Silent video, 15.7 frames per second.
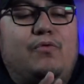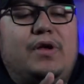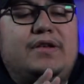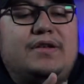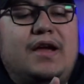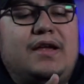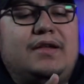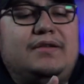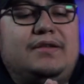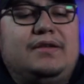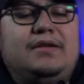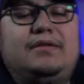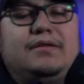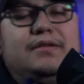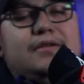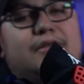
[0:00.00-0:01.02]

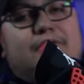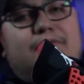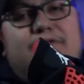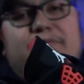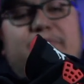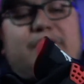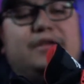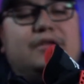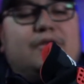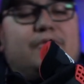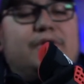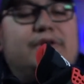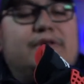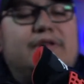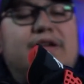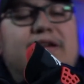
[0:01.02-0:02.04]
$190, you know, depending on
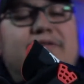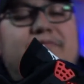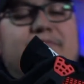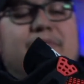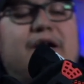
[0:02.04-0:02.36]
where you live.